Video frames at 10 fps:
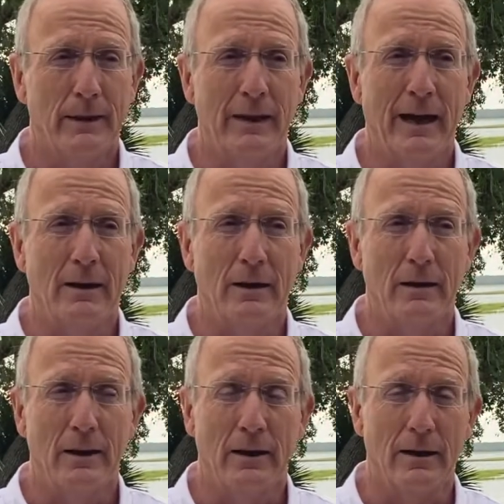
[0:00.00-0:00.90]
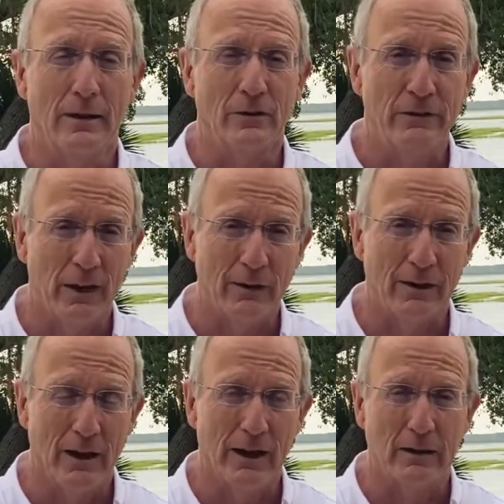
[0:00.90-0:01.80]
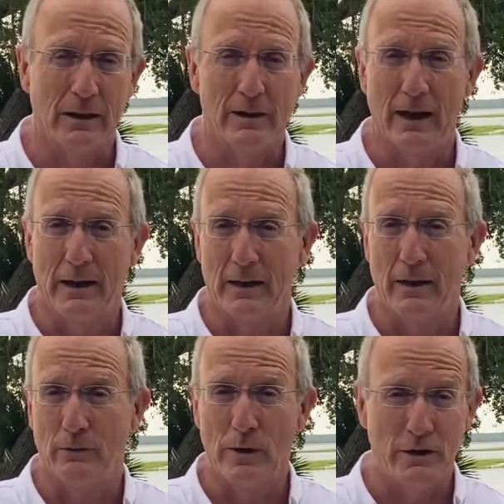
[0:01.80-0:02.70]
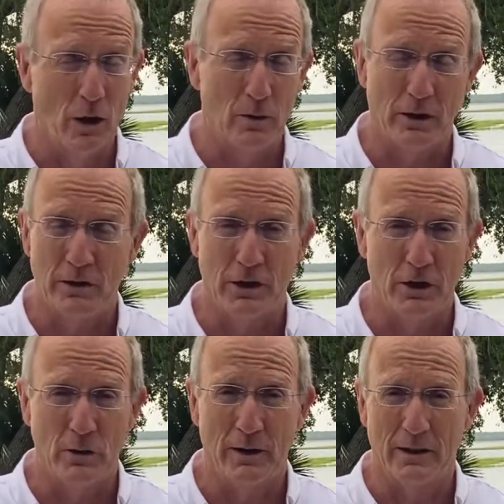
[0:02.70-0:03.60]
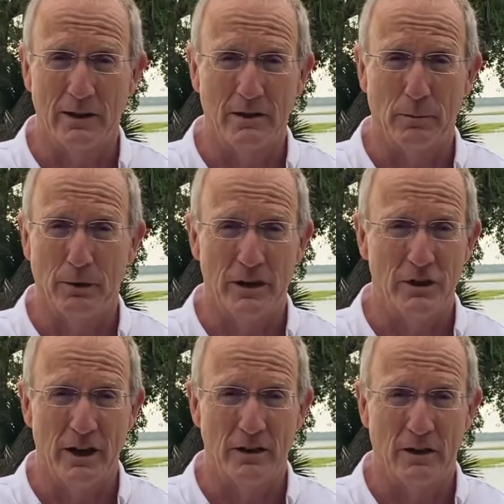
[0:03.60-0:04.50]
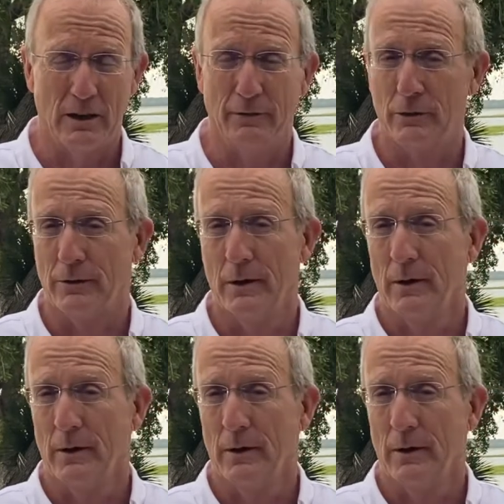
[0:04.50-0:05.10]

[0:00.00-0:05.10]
that it's very likely that if we don't continue at these appreciation levels,